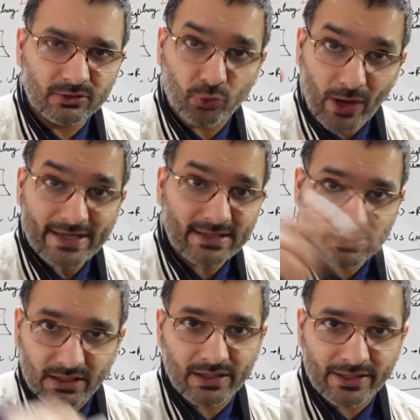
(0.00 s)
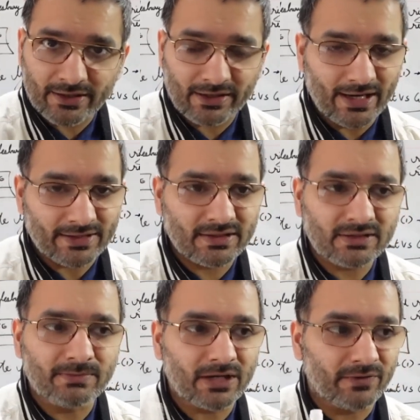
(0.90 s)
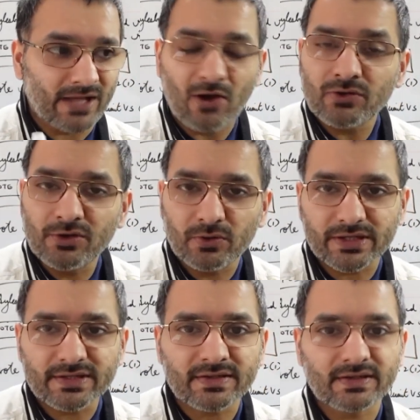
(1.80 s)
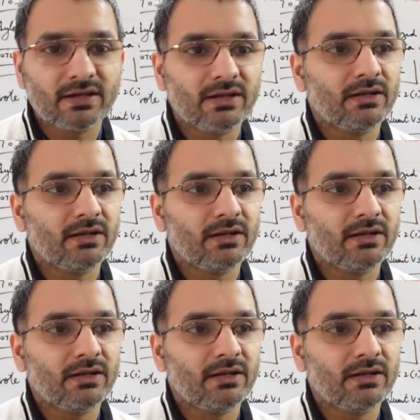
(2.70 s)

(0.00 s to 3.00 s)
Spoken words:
twice earlier in elections, but without notice,